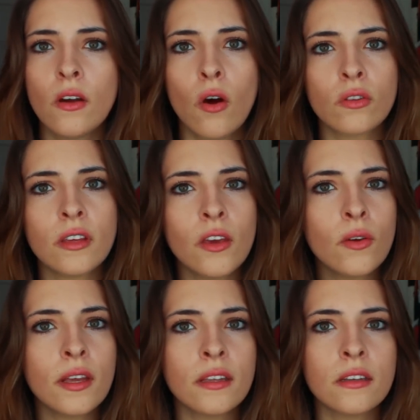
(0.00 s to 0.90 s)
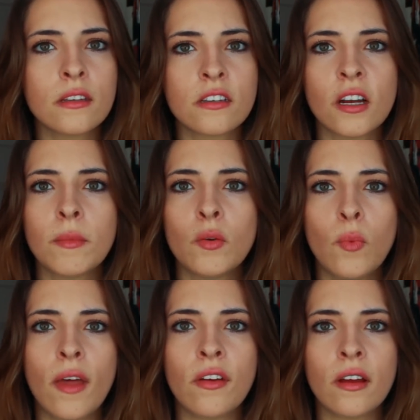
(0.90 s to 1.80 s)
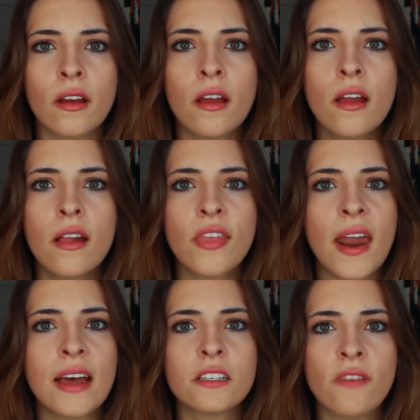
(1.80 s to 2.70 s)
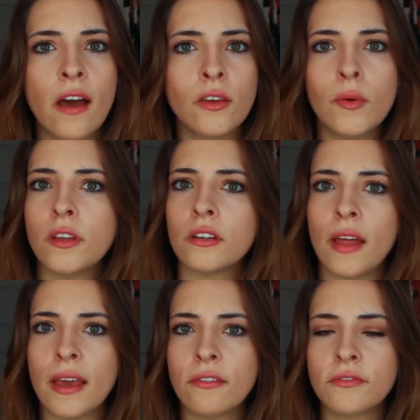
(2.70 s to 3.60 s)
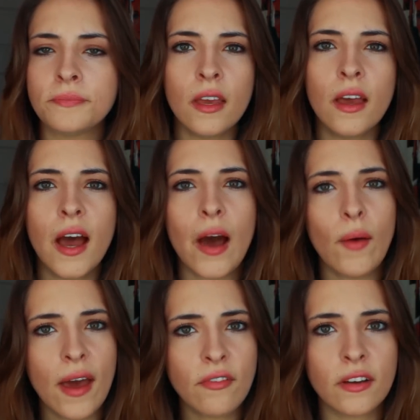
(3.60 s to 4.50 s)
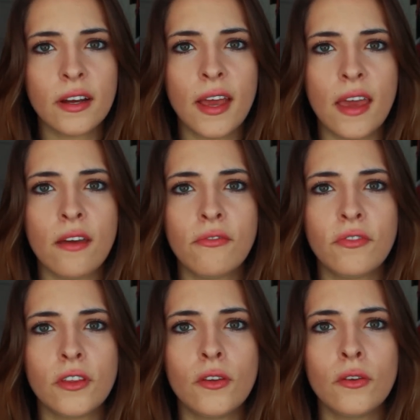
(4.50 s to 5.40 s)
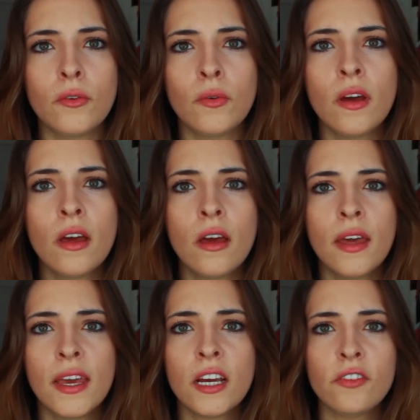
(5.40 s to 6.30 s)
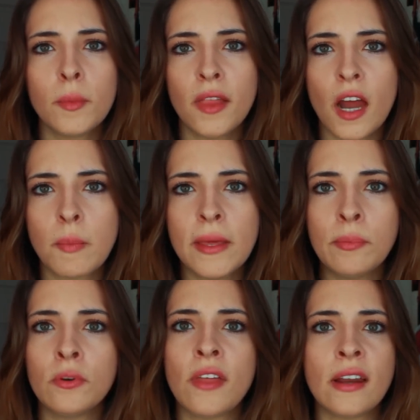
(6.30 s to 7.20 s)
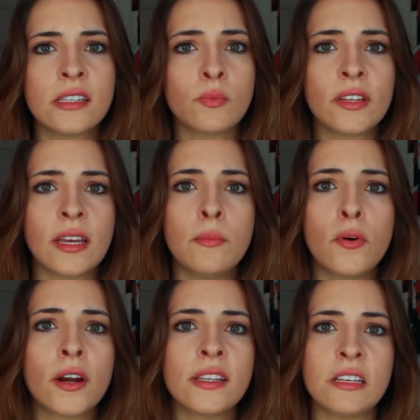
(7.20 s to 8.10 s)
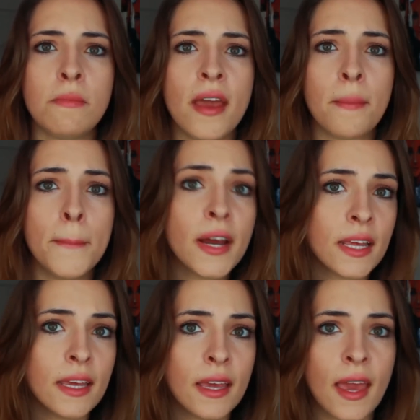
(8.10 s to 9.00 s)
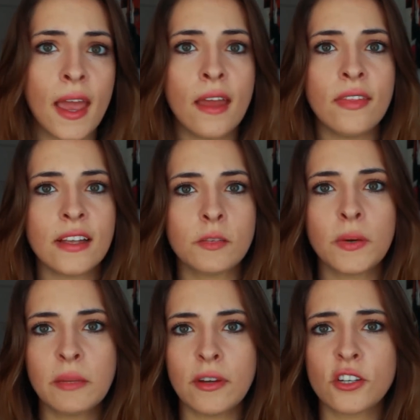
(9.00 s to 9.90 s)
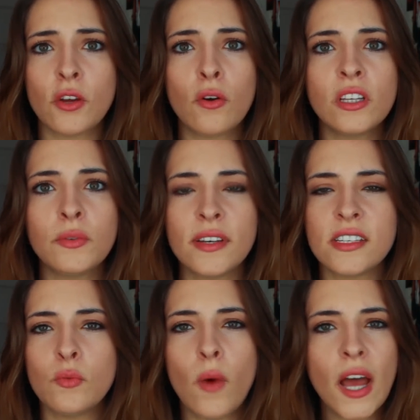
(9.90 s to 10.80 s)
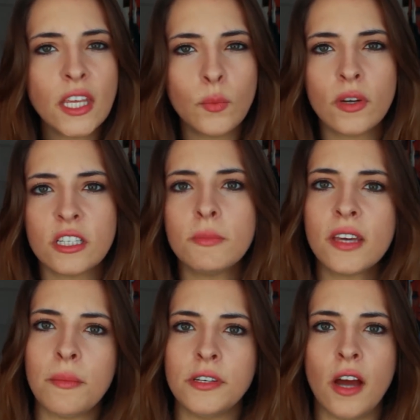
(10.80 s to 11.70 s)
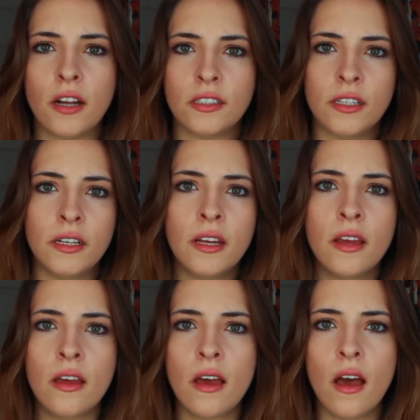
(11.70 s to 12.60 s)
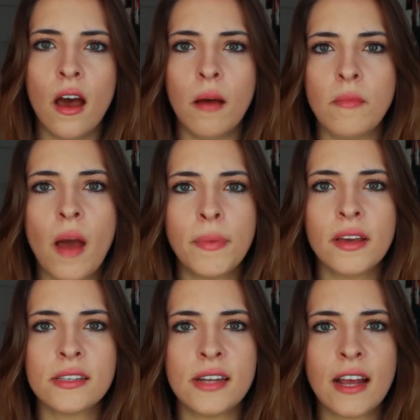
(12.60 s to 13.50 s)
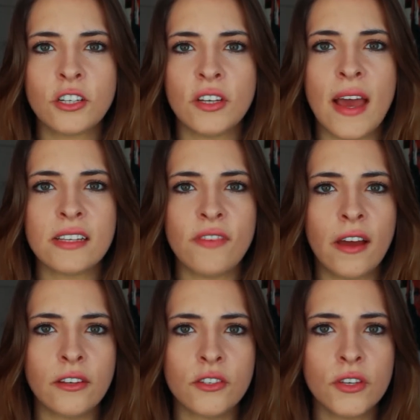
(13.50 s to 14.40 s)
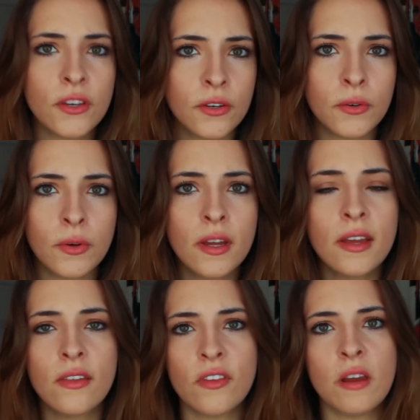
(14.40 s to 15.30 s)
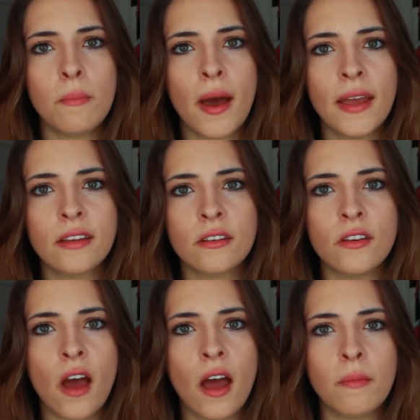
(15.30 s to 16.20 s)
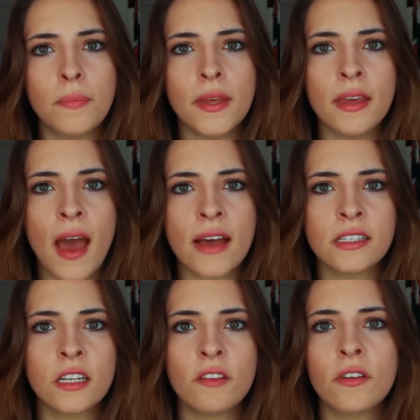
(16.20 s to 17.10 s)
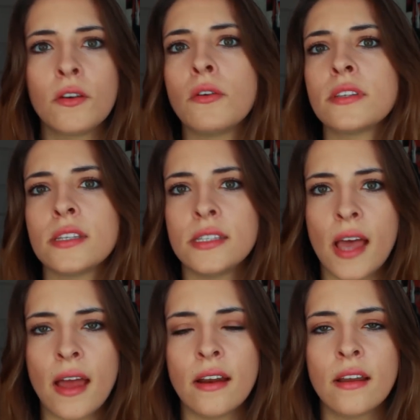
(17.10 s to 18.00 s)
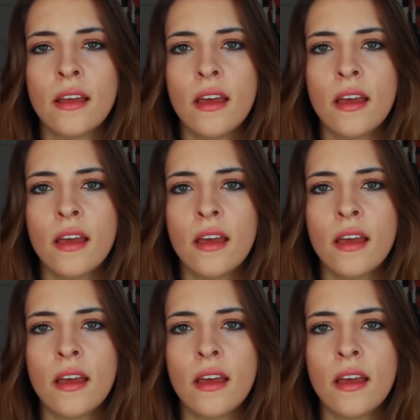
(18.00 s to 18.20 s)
Only you can determine whether that has value in your life. However, if you hear from a lot of people that it's really important to make money and that's pretty much the only reason why you want to become a doctor, not because it actually has value to you, then it might not be as good of a goal to set.